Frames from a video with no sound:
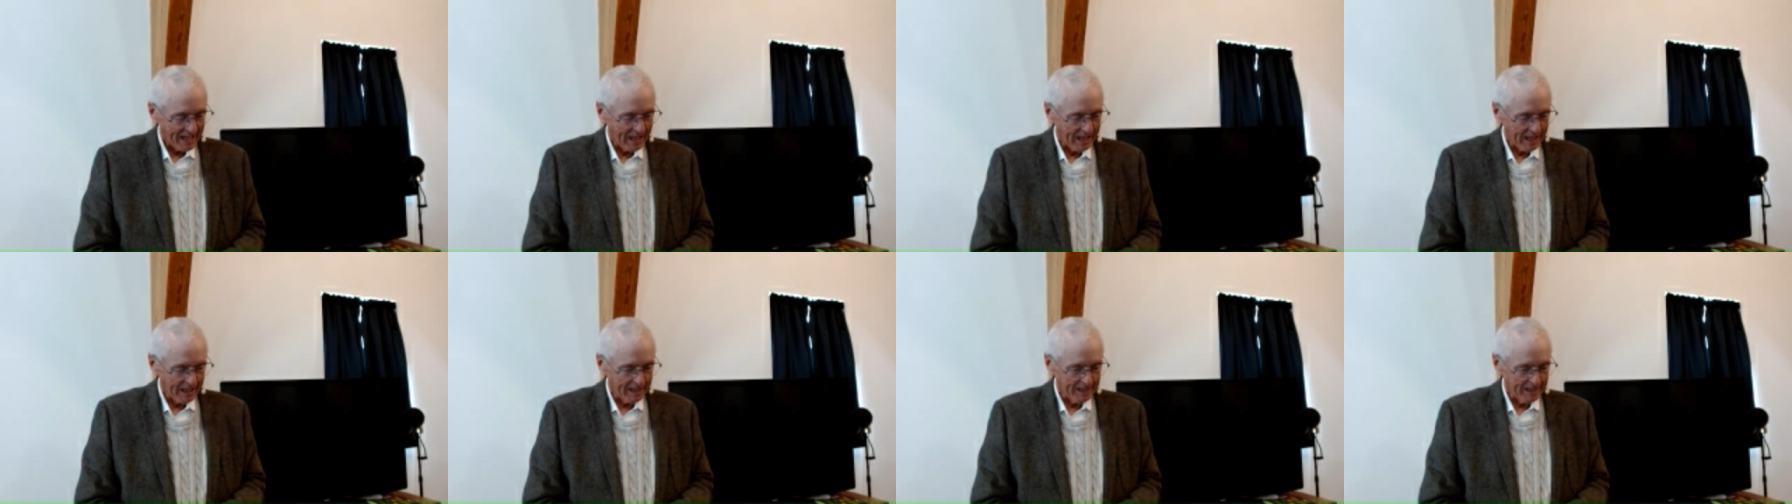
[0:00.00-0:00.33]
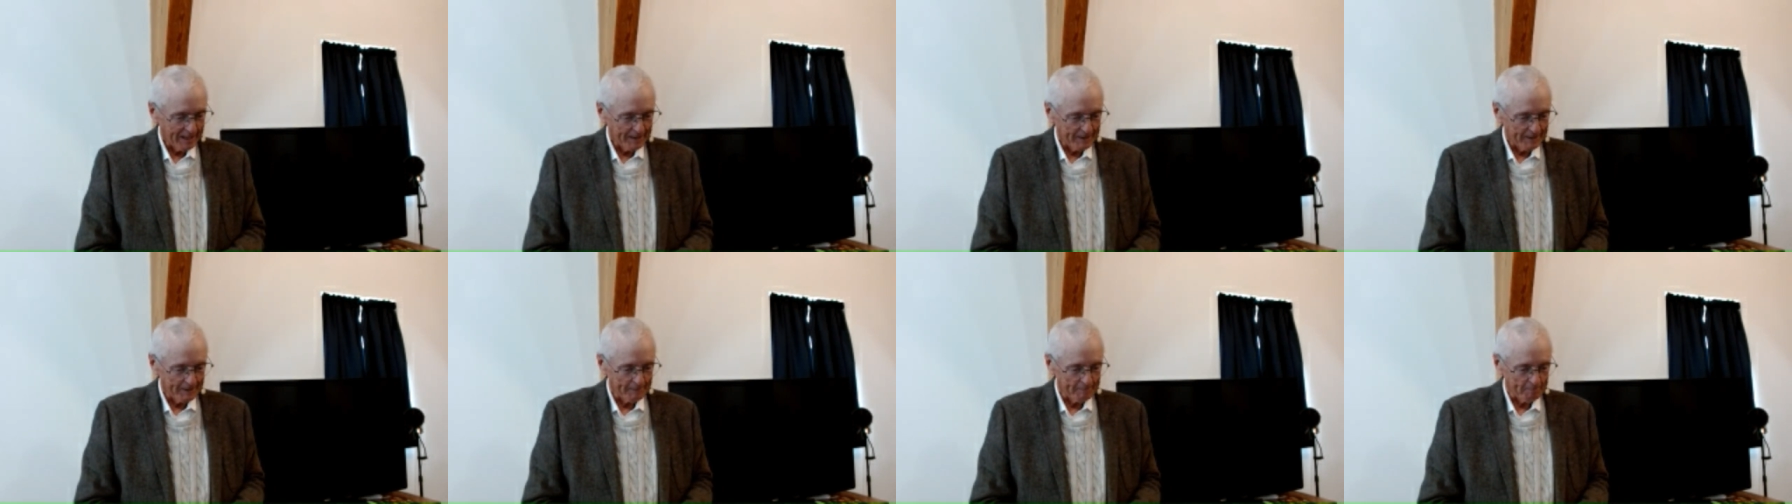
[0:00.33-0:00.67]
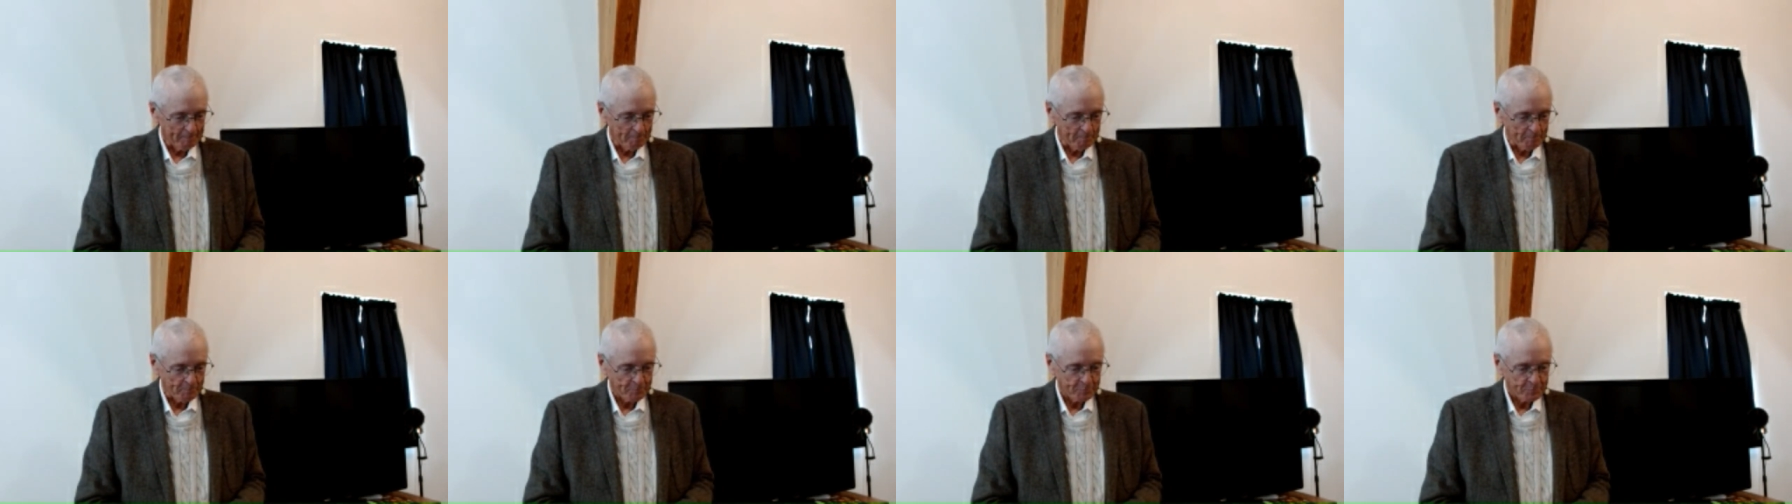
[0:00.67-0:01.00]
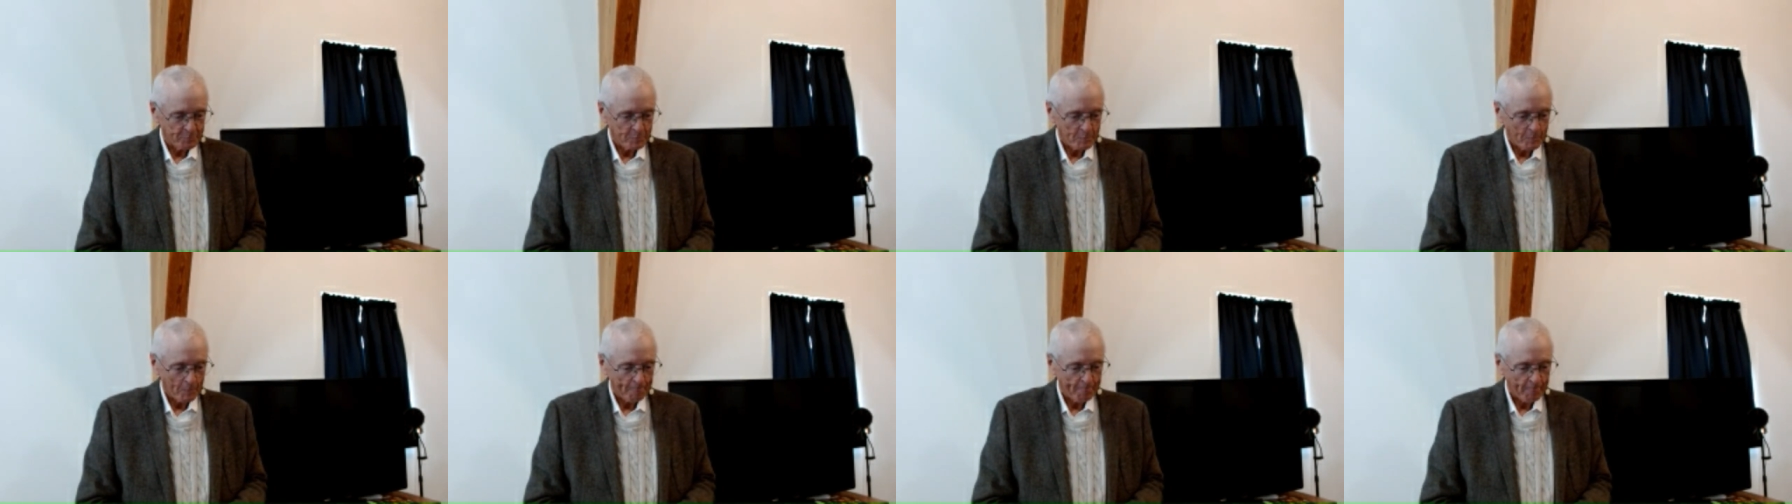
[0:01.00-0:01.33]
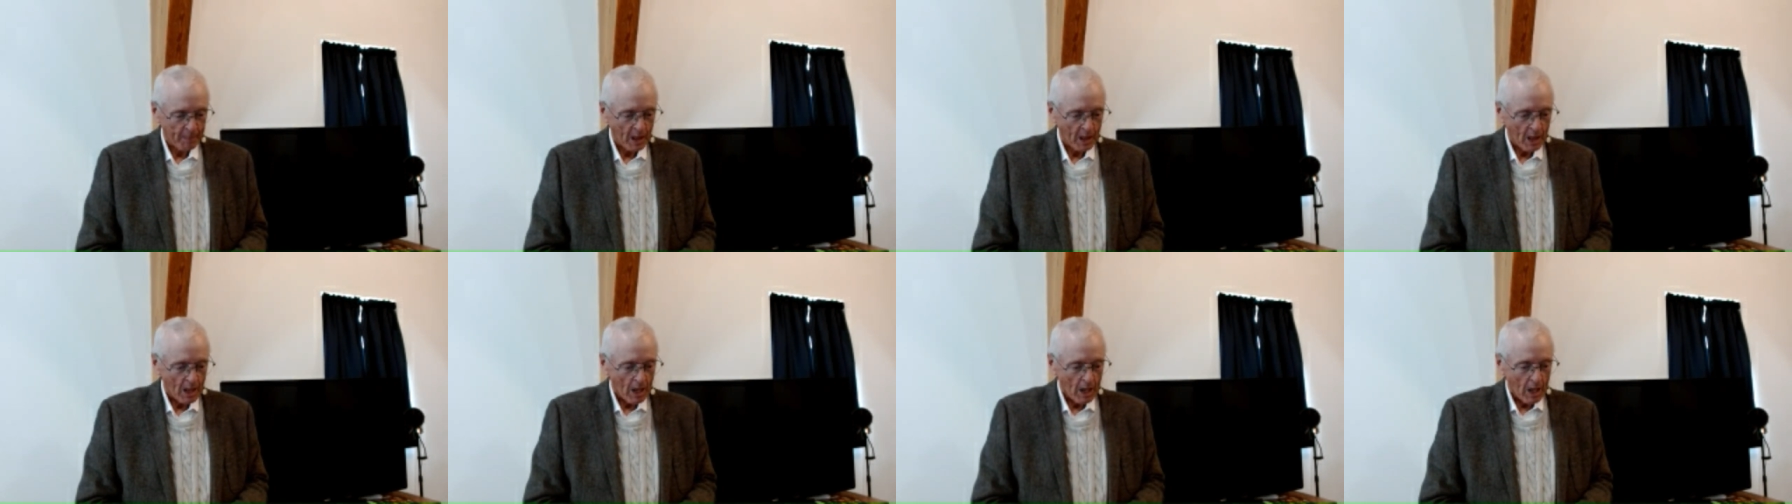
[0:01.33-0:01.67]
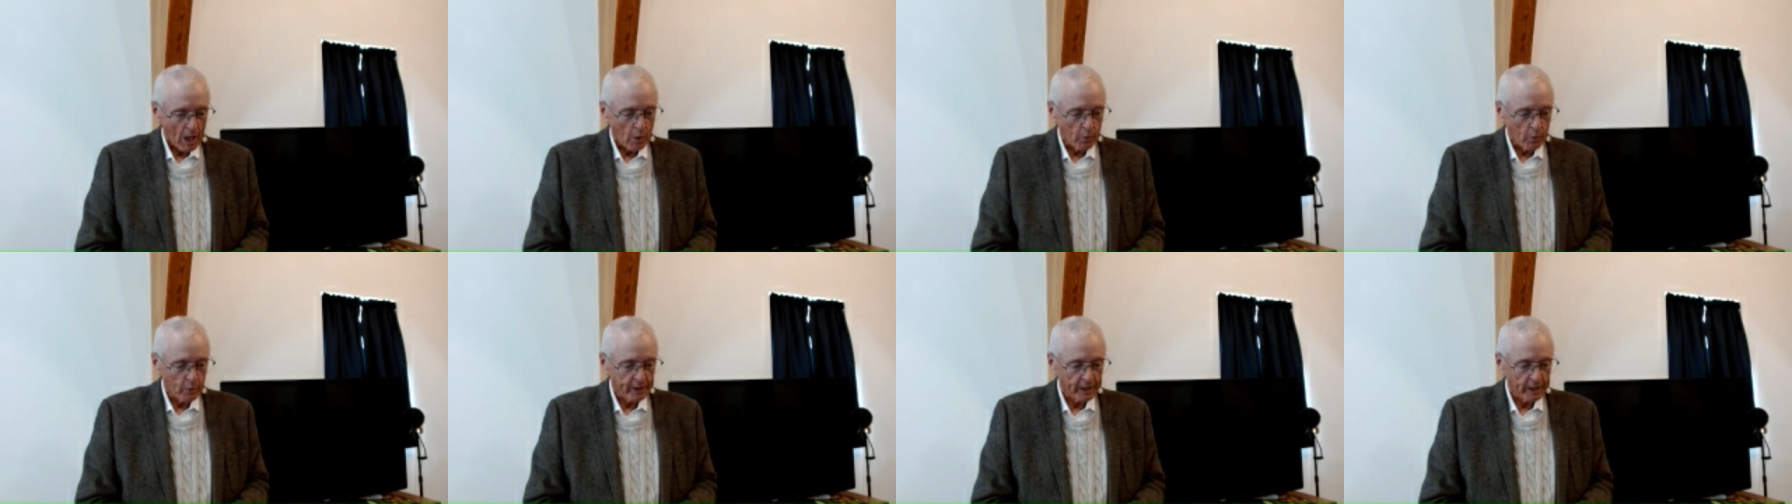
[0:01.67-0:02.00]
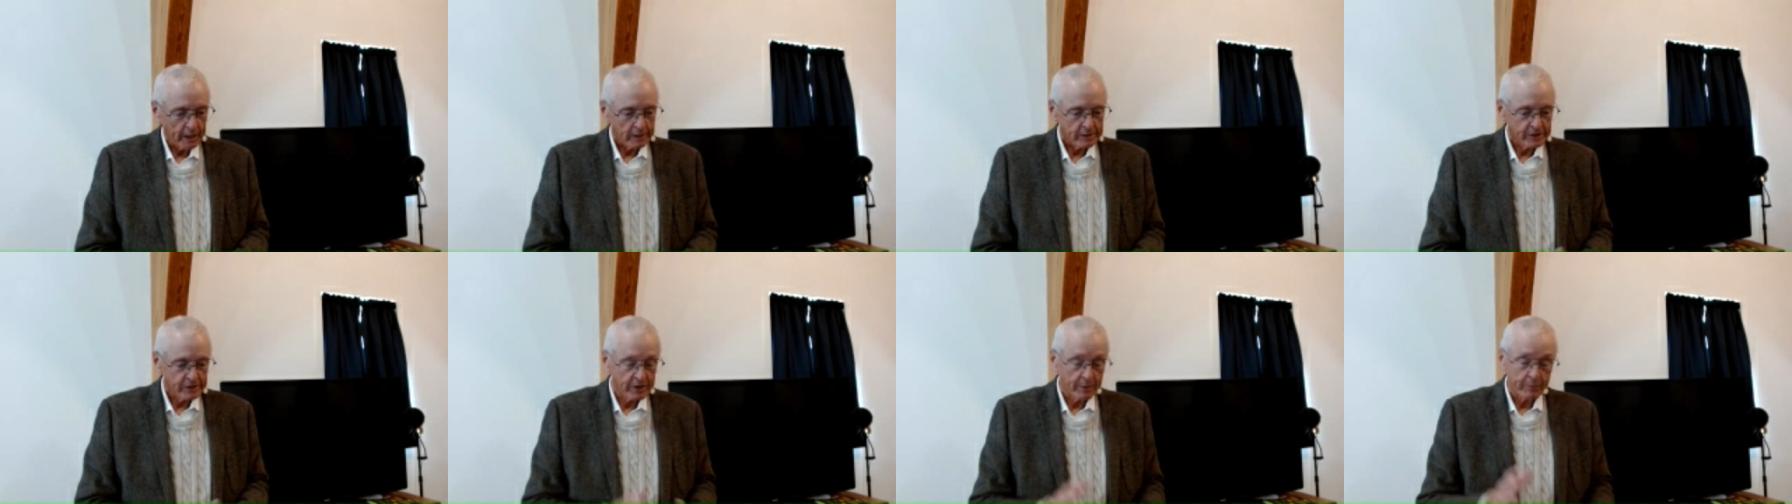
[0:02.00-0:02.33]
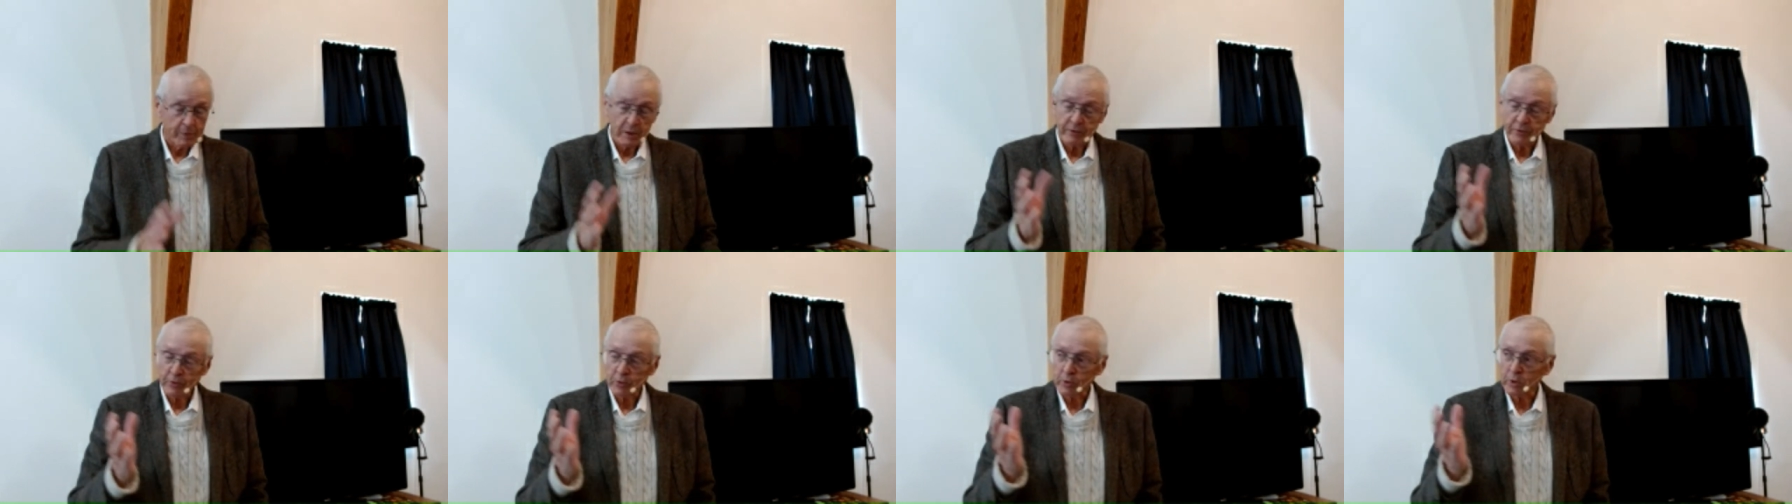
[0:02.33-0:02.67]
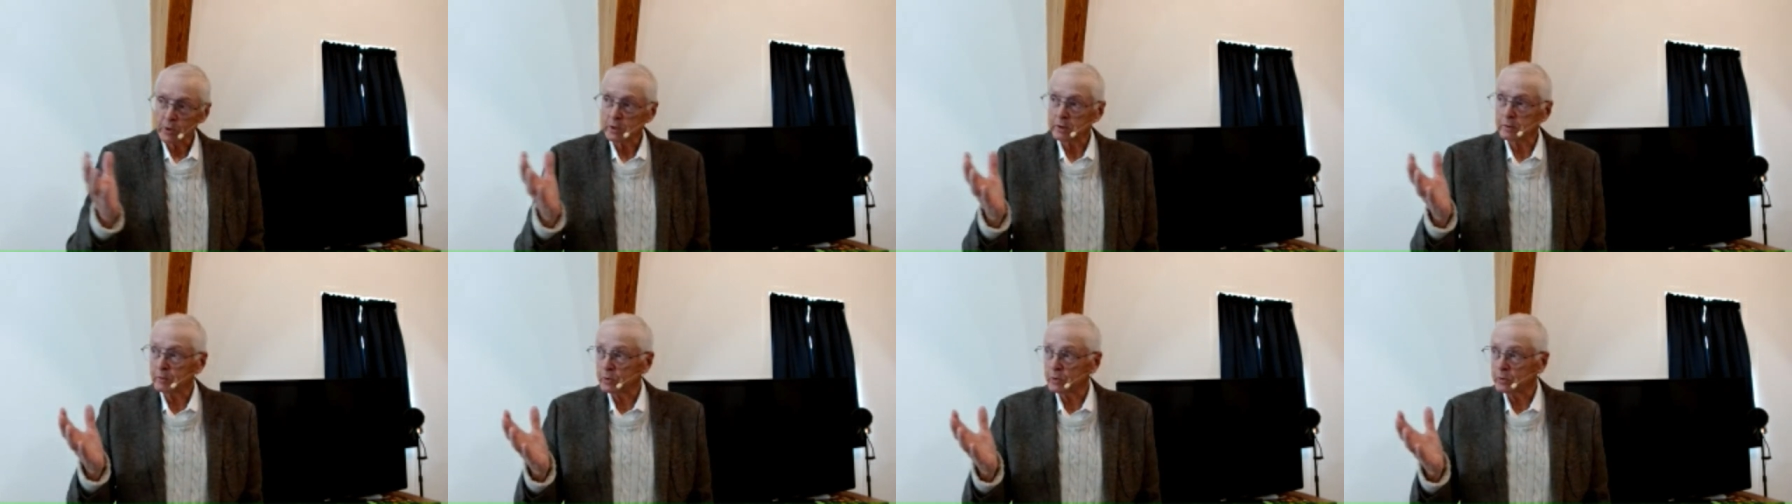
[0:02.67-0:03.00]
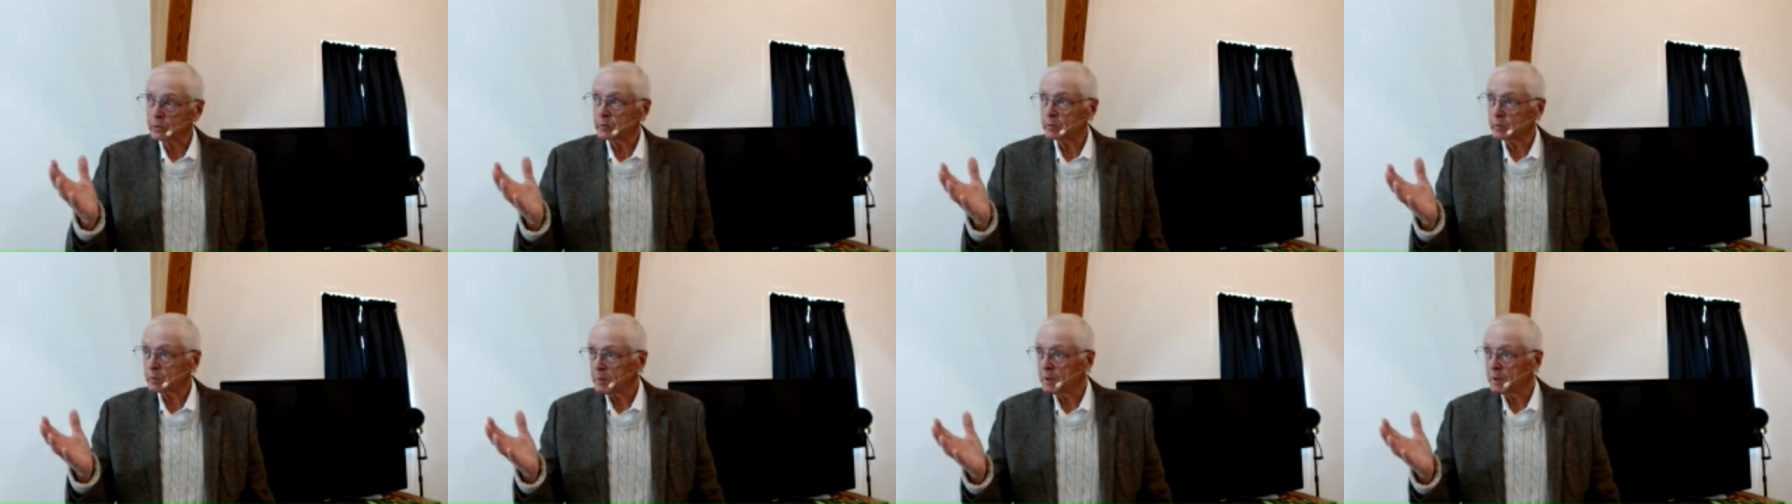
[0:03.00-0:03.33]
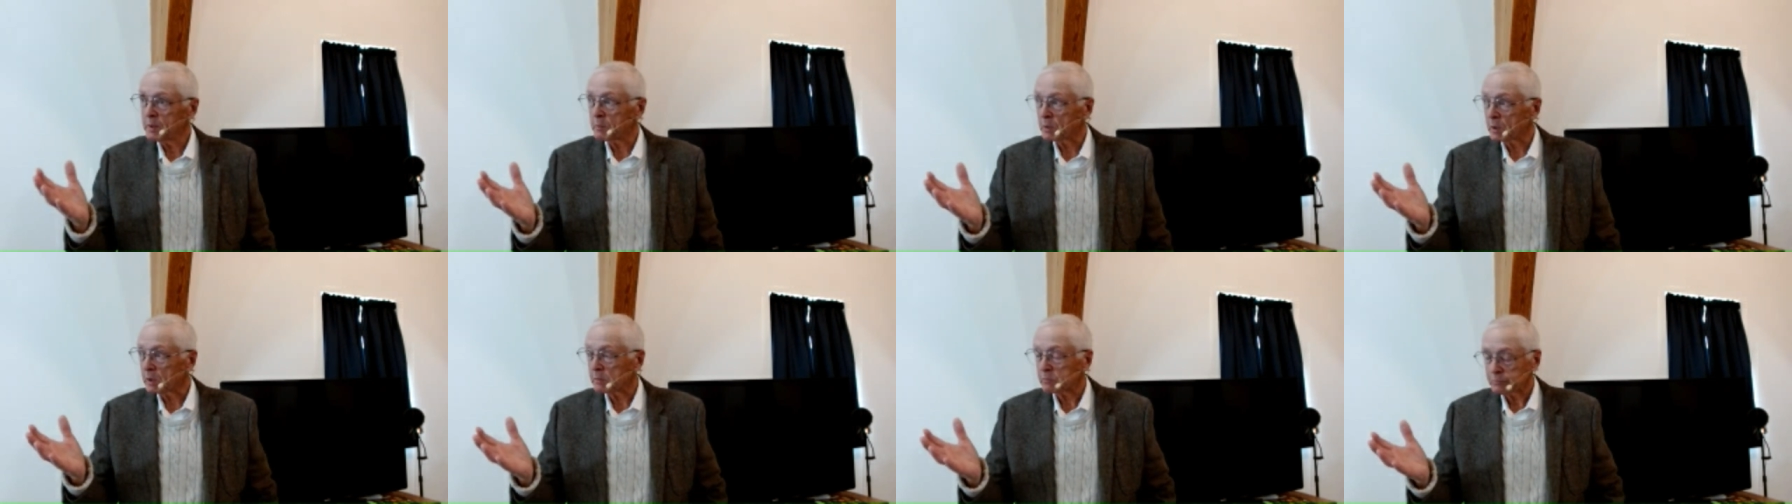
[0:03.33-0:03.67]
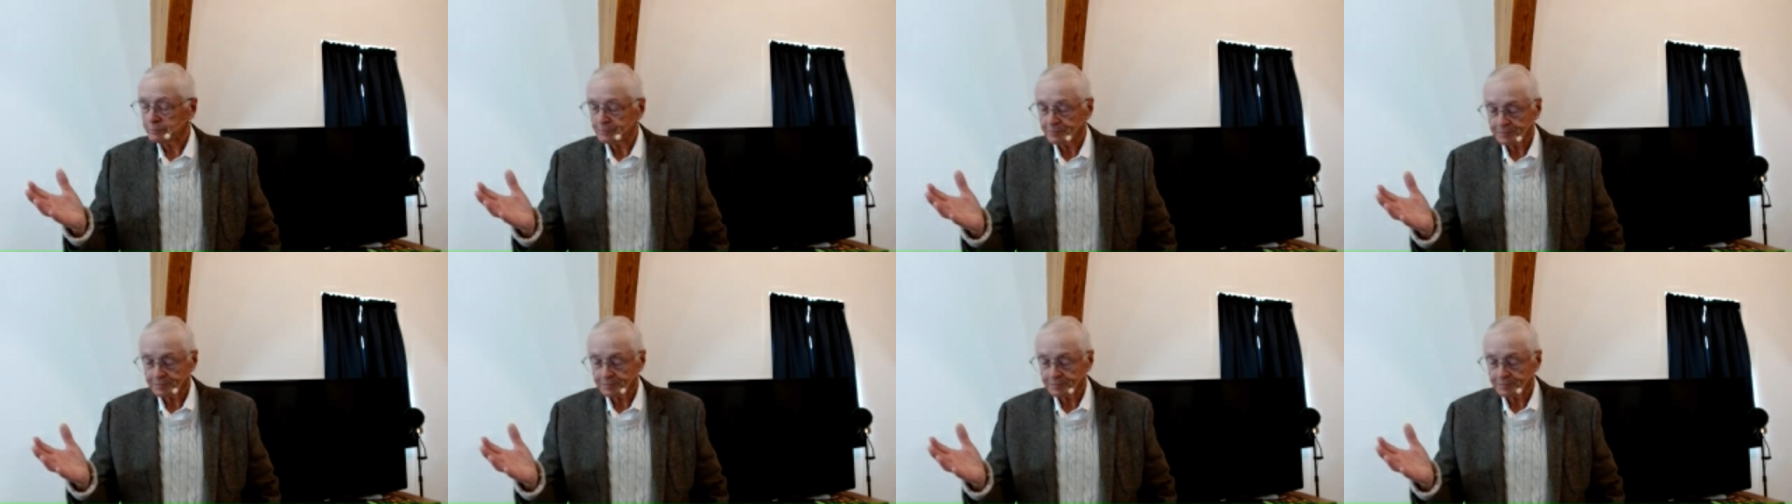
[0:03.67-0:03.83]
um, okay, something for you to remember.